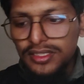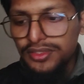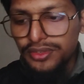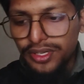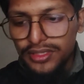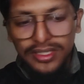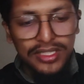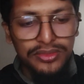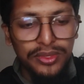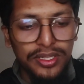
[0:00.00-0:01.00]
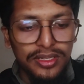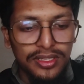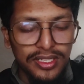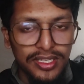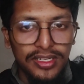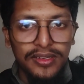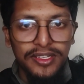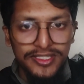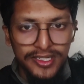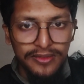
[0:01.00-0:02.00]
tutorials as well,
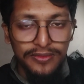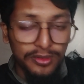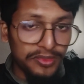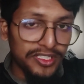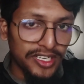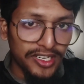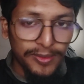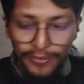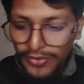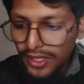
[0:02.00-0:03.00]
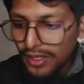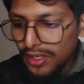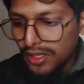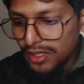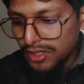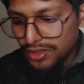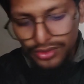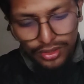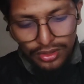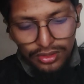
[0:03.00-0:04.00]
from internet.
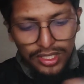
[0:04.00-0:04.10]
So